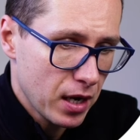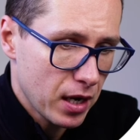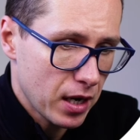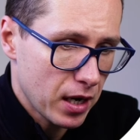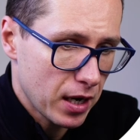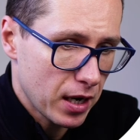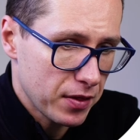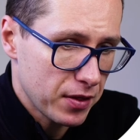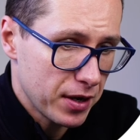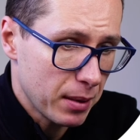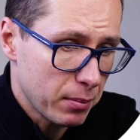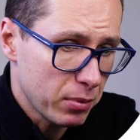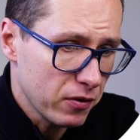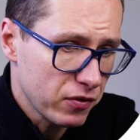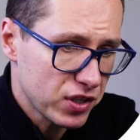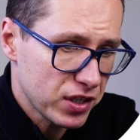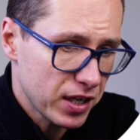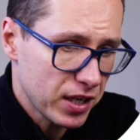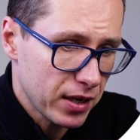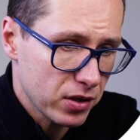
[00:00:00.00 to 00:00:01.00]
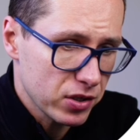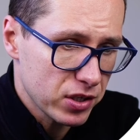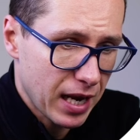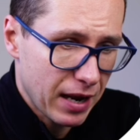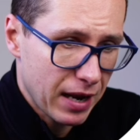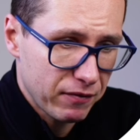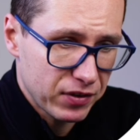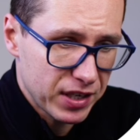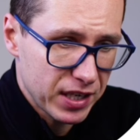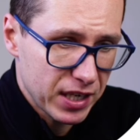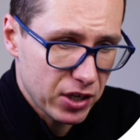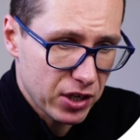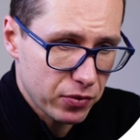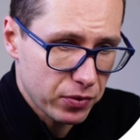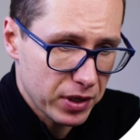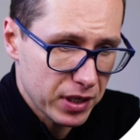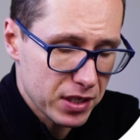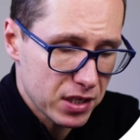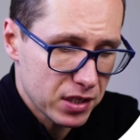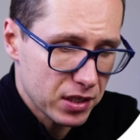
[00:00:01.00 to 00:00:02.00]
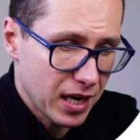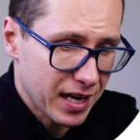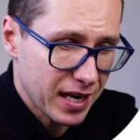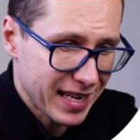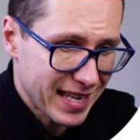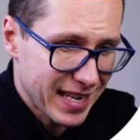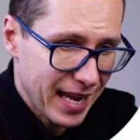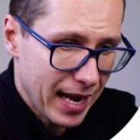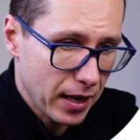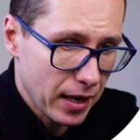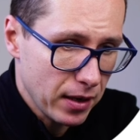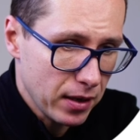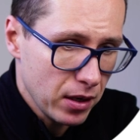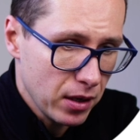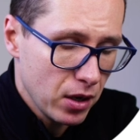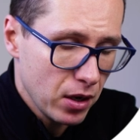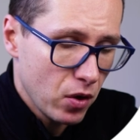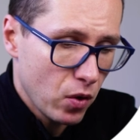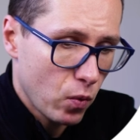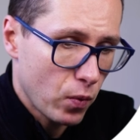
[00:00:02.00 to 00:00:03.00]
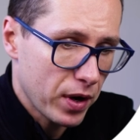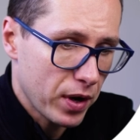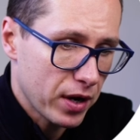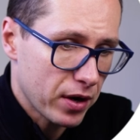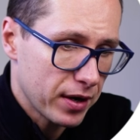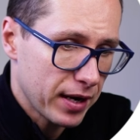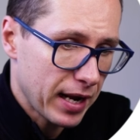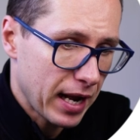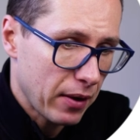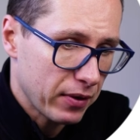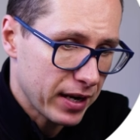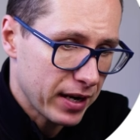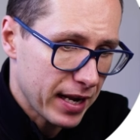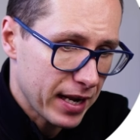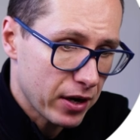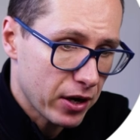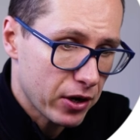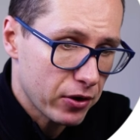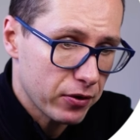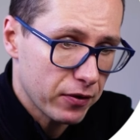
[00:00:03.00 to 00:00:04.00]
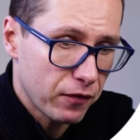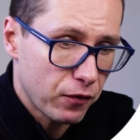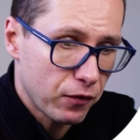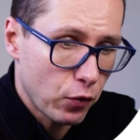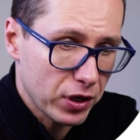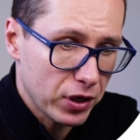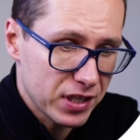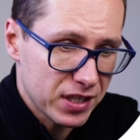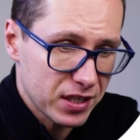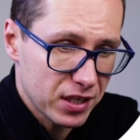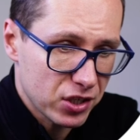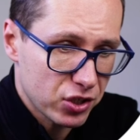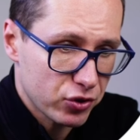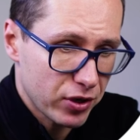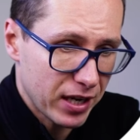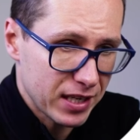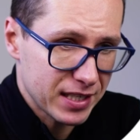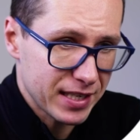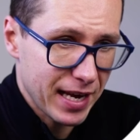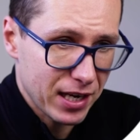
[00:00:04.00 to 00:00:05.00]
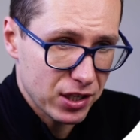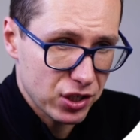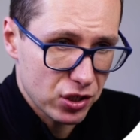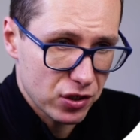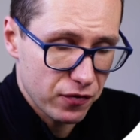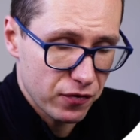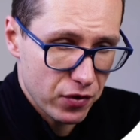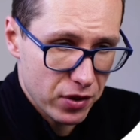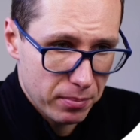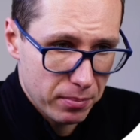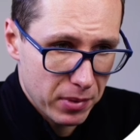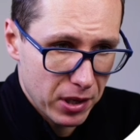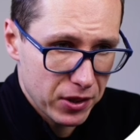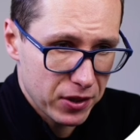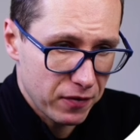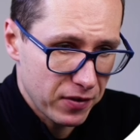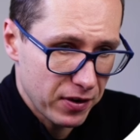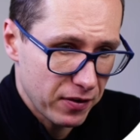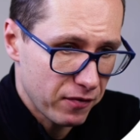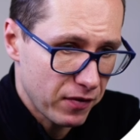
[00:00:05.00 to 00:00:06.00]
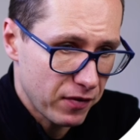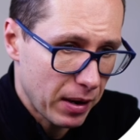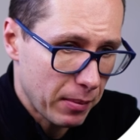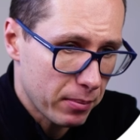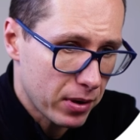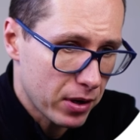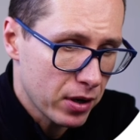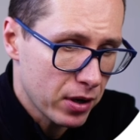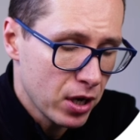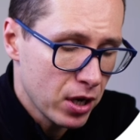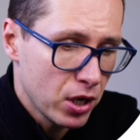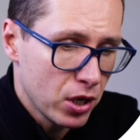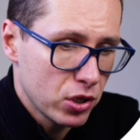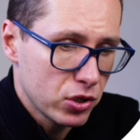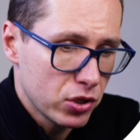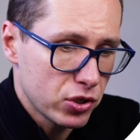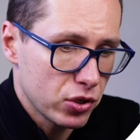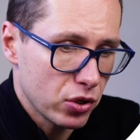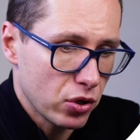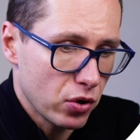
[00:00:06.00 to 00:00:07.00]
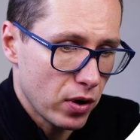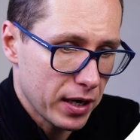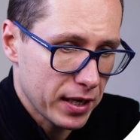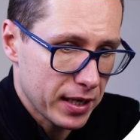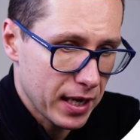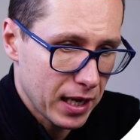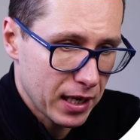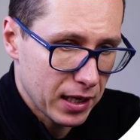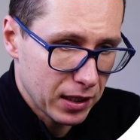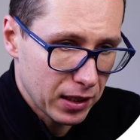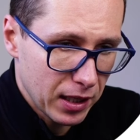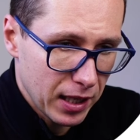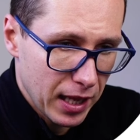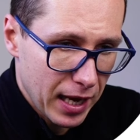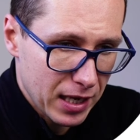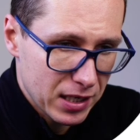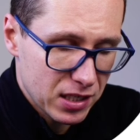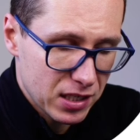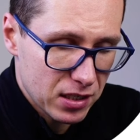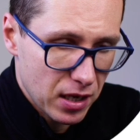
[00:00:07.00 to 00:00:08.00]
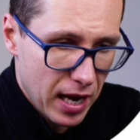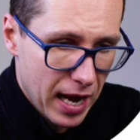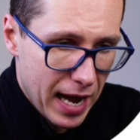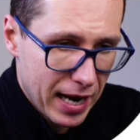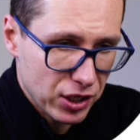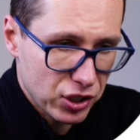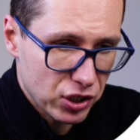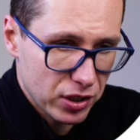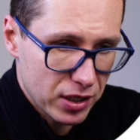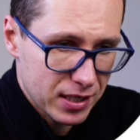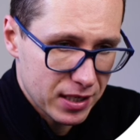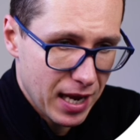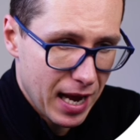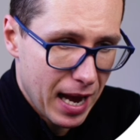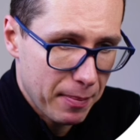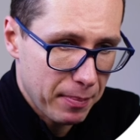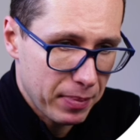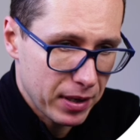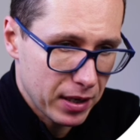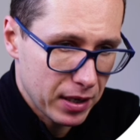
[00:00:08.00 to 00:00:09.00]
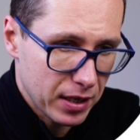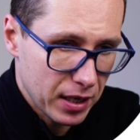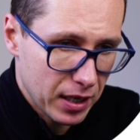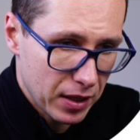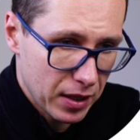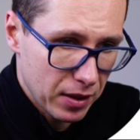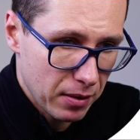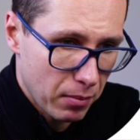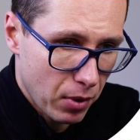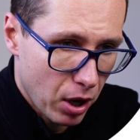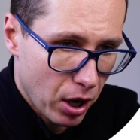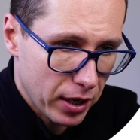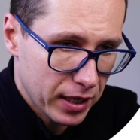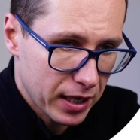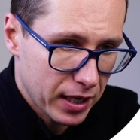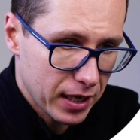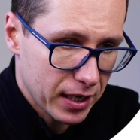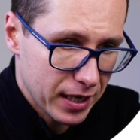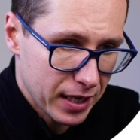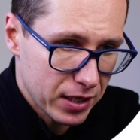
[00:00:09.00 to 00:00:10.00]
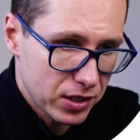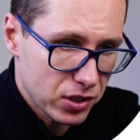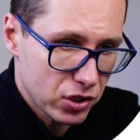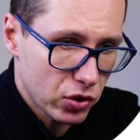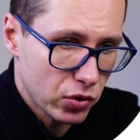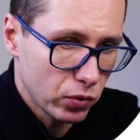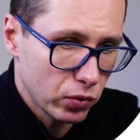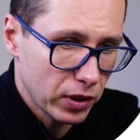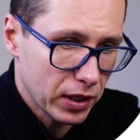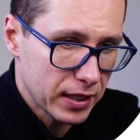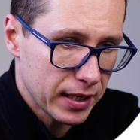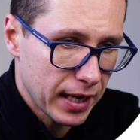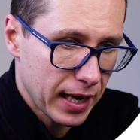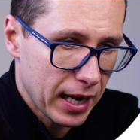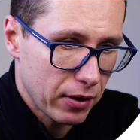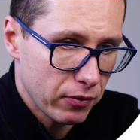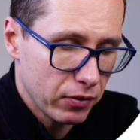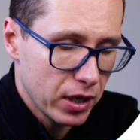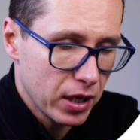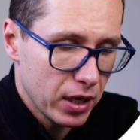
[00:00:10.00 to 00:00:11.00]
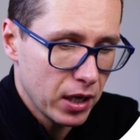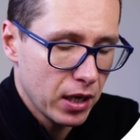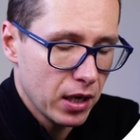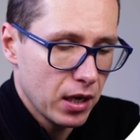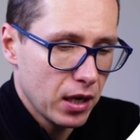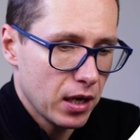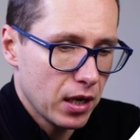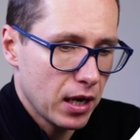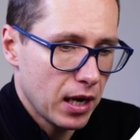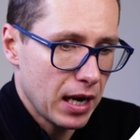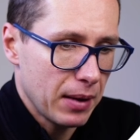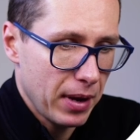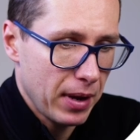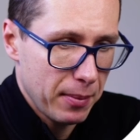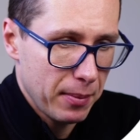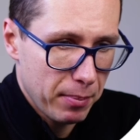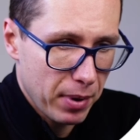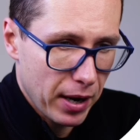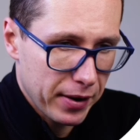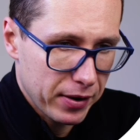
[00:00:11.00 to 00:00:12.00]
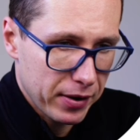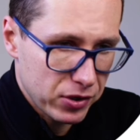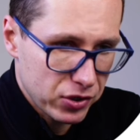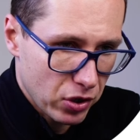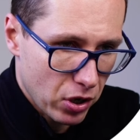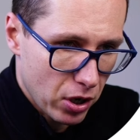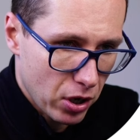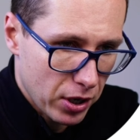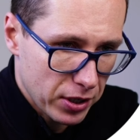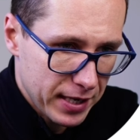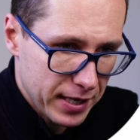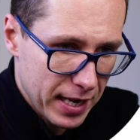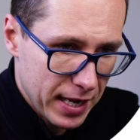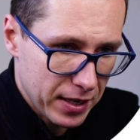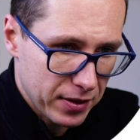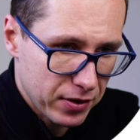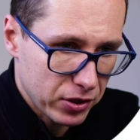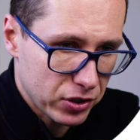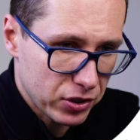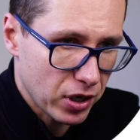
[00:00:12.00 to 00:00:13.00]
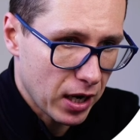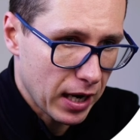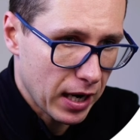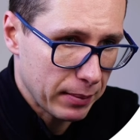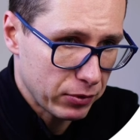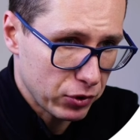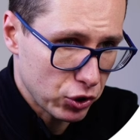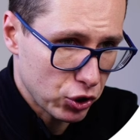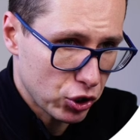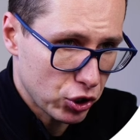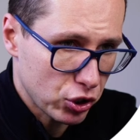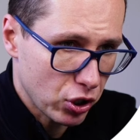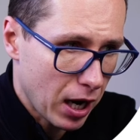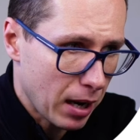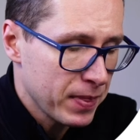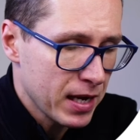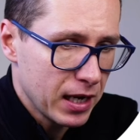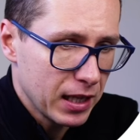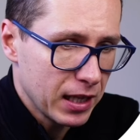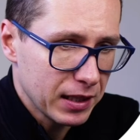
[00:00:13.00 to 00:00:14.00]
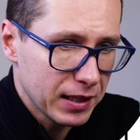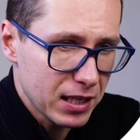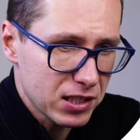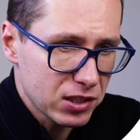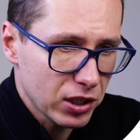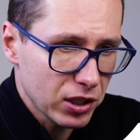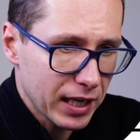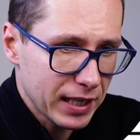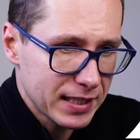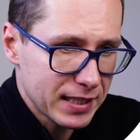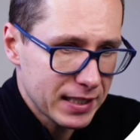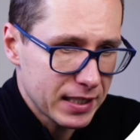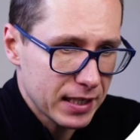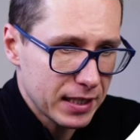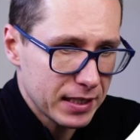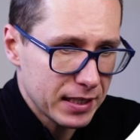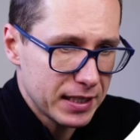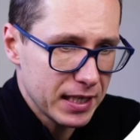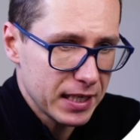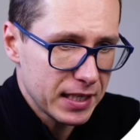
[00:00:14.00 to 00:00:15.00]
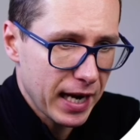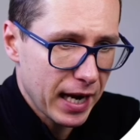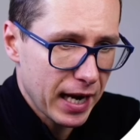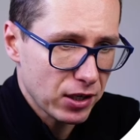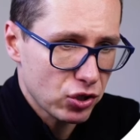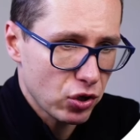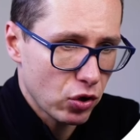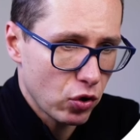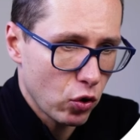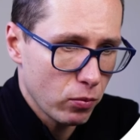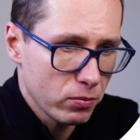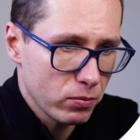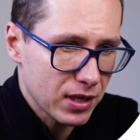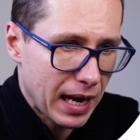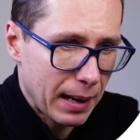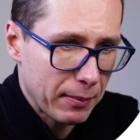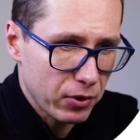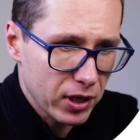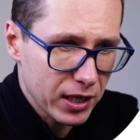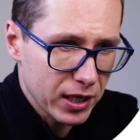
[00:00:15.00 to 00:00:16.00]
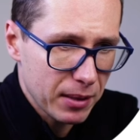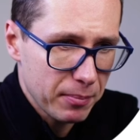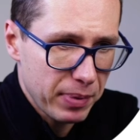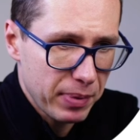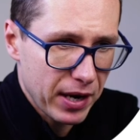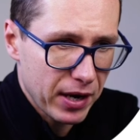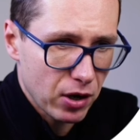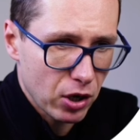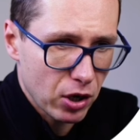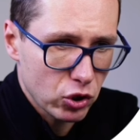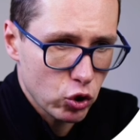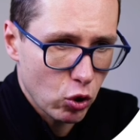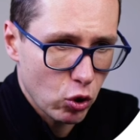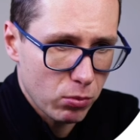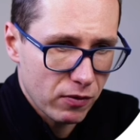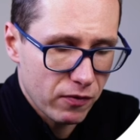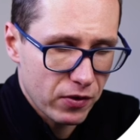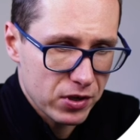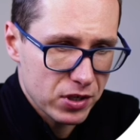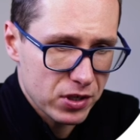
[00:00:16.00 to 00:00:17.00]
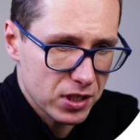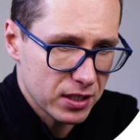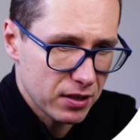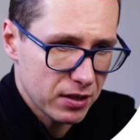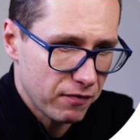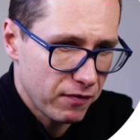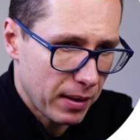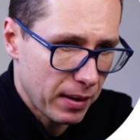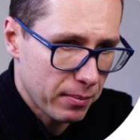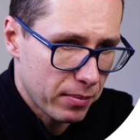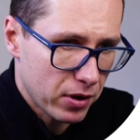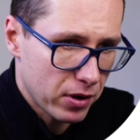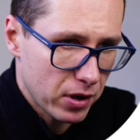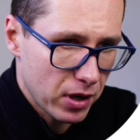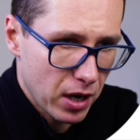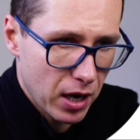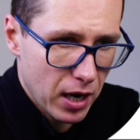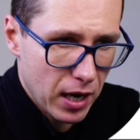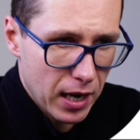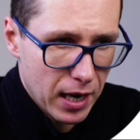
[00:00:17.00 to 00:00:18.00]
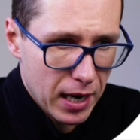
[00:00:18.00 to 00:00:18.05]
The number of sales have decreased again. We are now at 846 transactions for the month of November. So again, less action is happening in the market. It is cooling down. And buyers are taking their time to shop. Let's look at detached homes. I'm gonna compare October versus November.